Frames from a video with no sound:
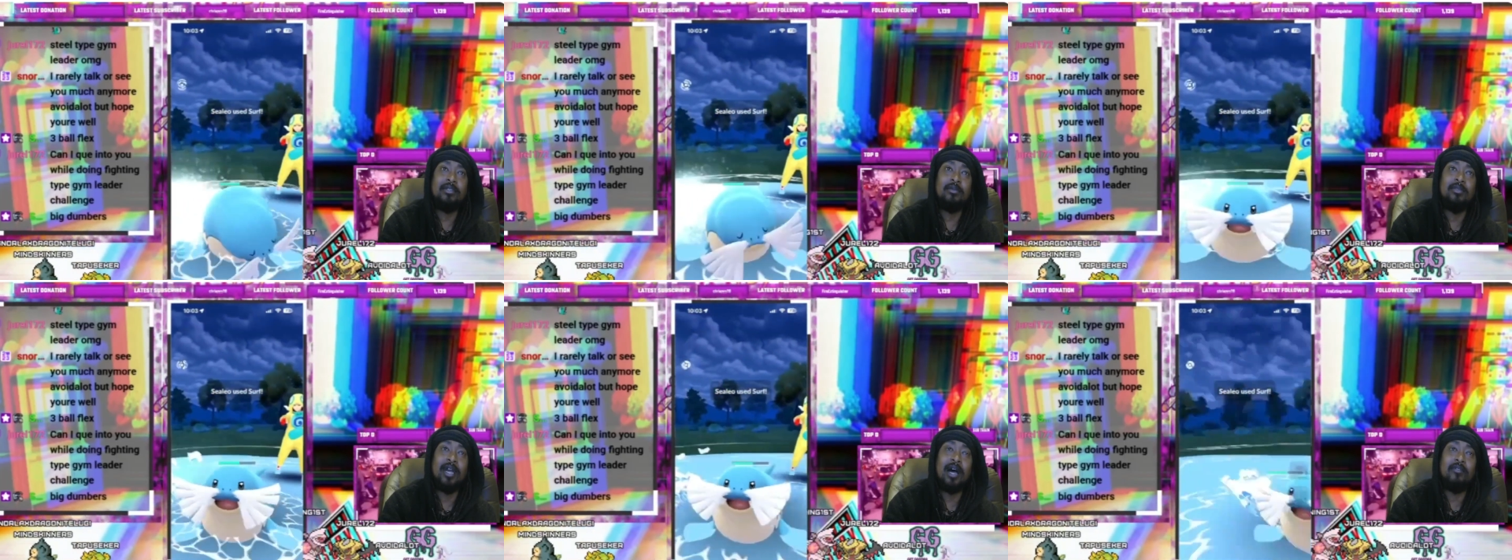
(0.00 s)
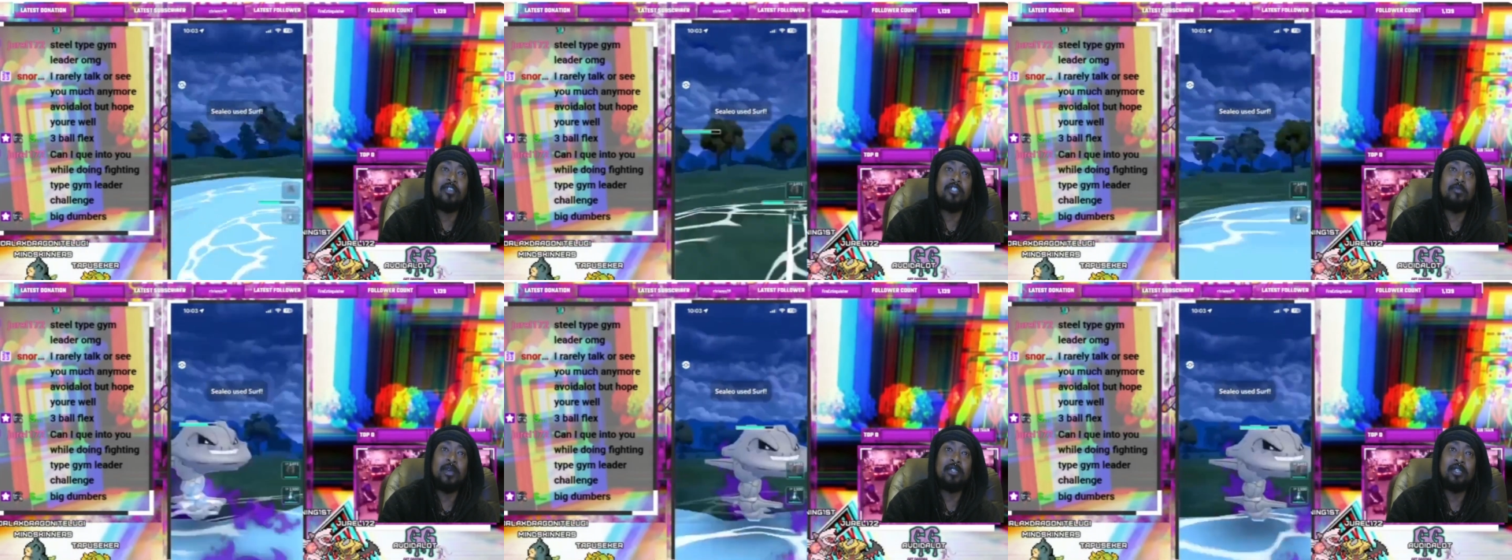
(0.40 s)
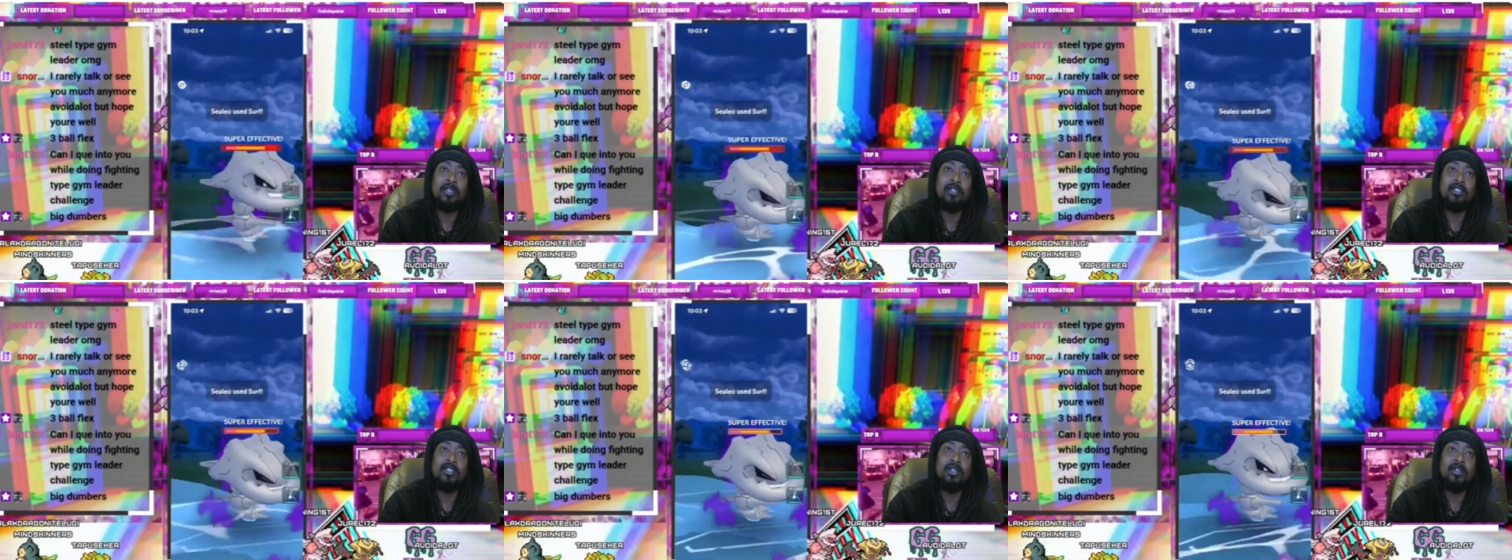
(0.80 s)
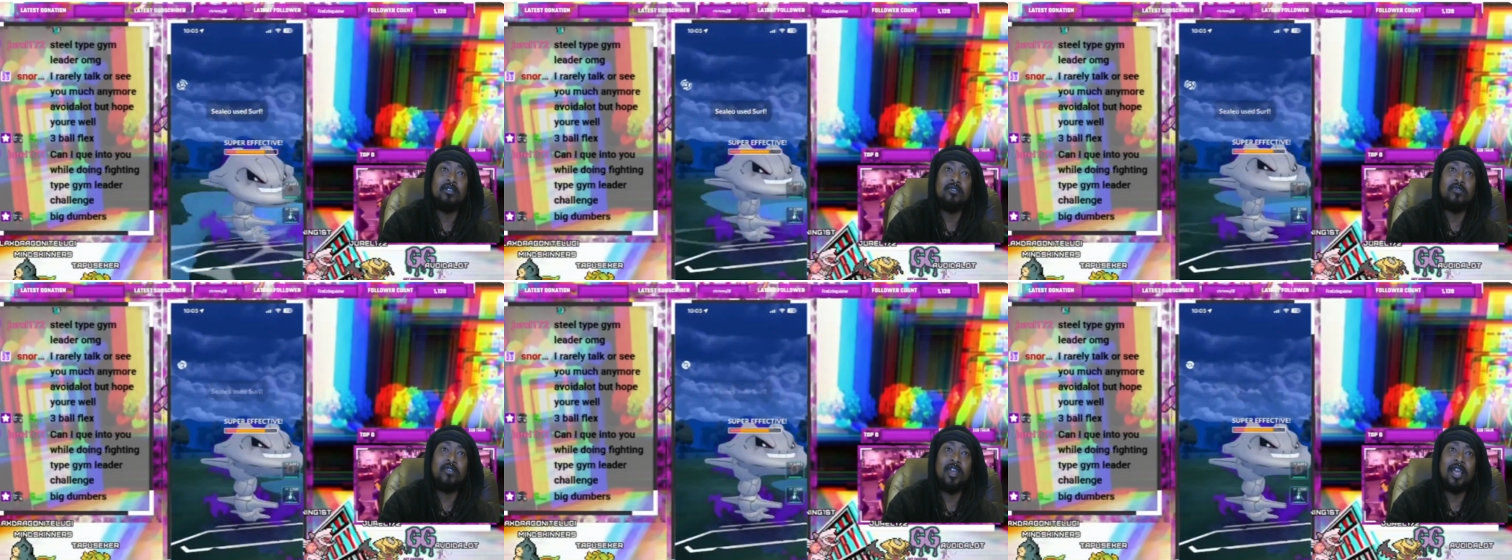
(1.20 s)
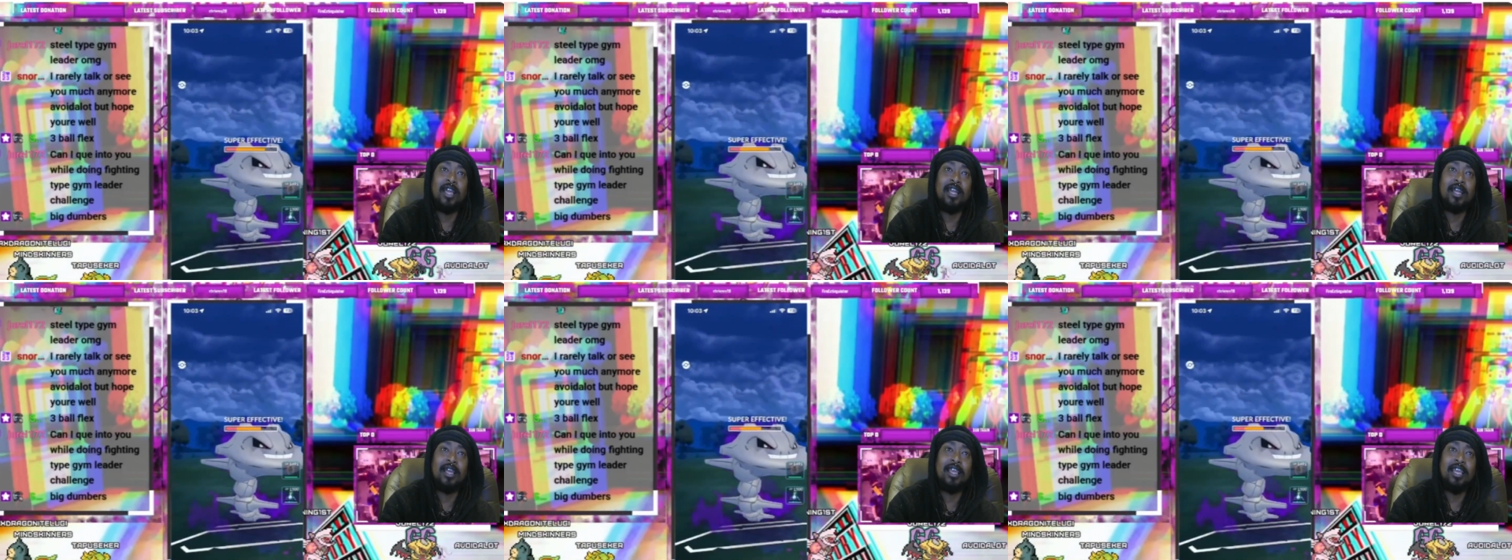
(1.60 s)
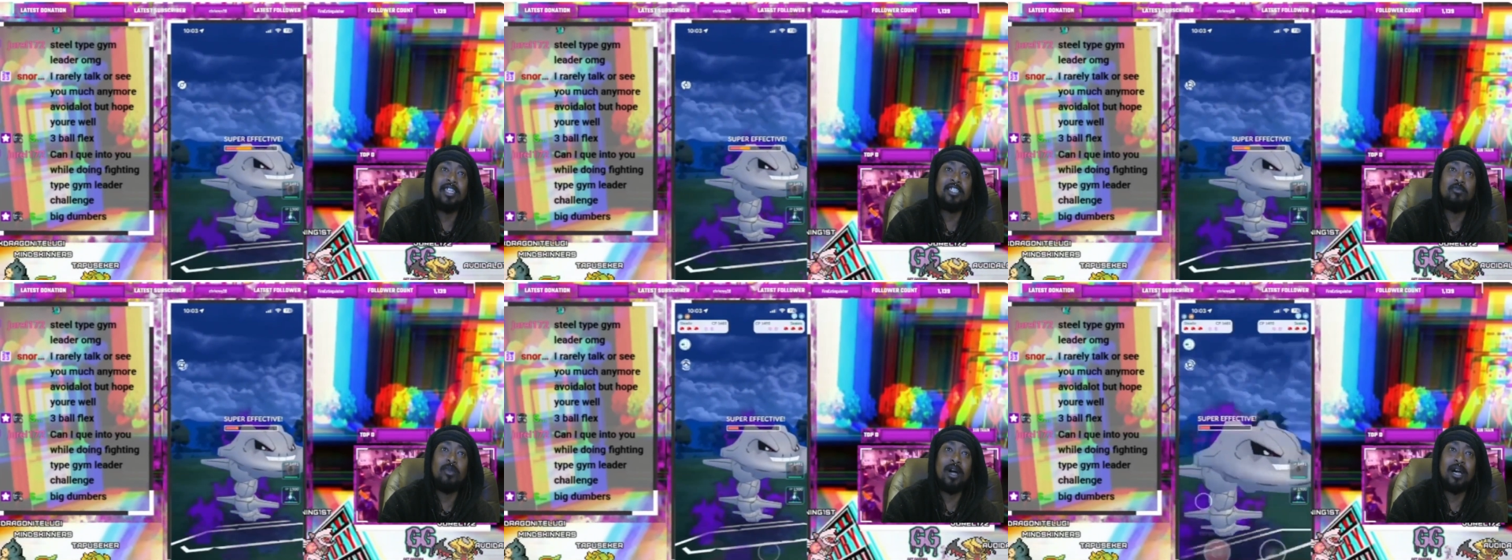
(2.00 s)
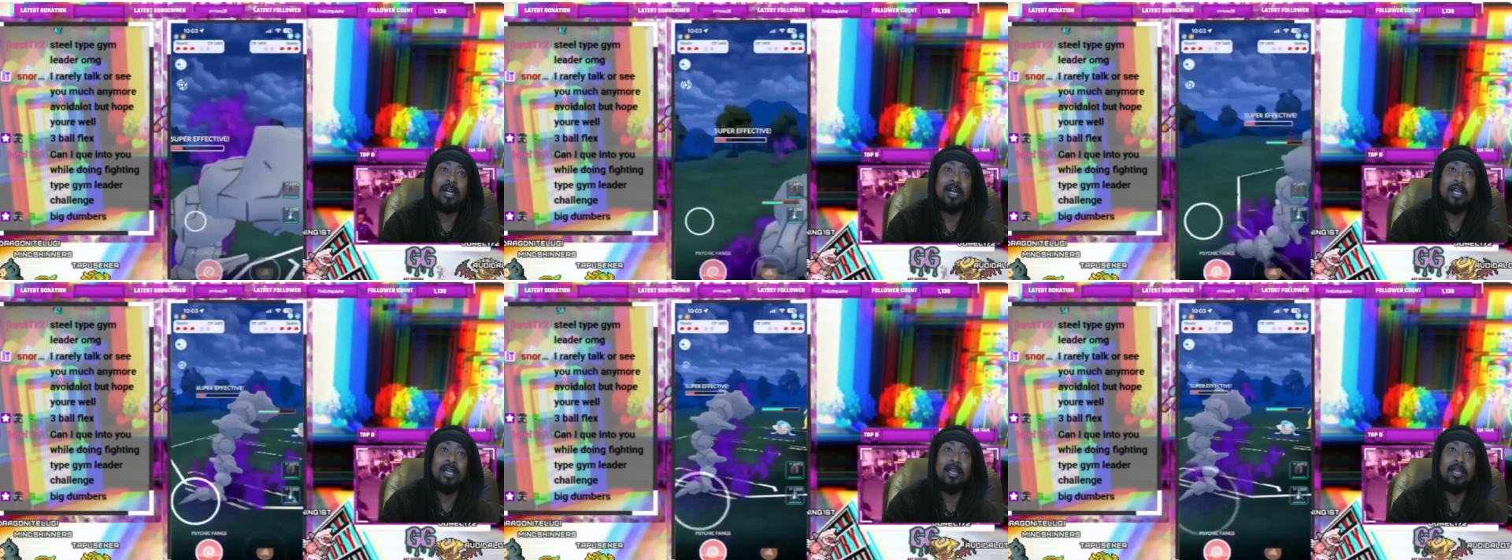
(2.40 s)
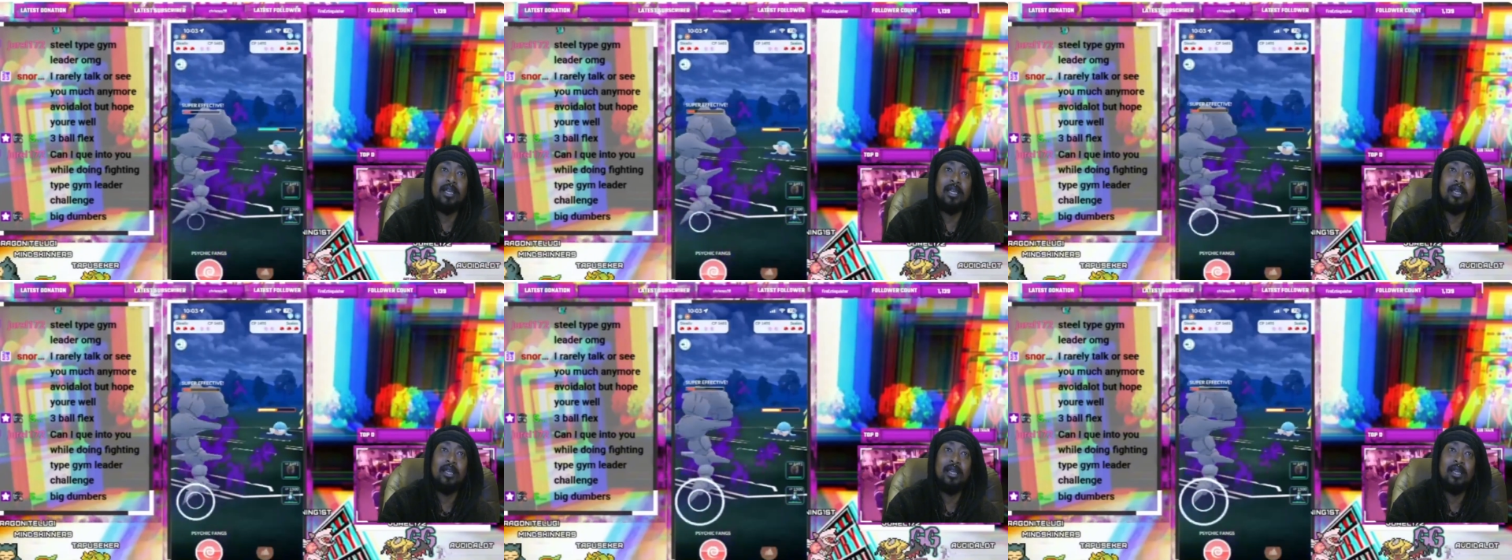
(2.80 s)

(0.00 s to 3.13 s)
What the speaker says: up not respecting the Surf, and it gets my